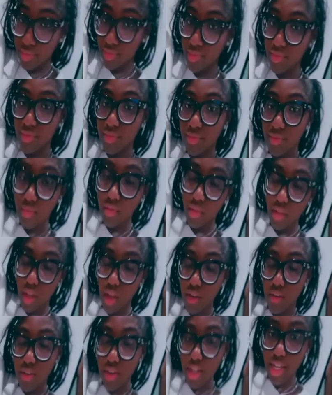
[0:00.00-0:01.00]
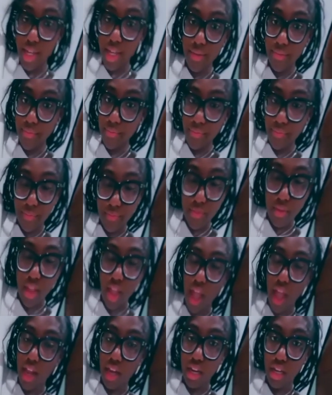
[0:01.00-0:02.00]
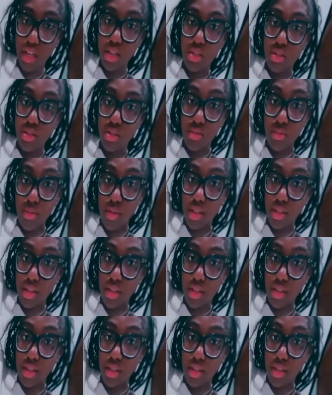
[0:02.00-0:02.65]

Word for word: She, okay. I love you too,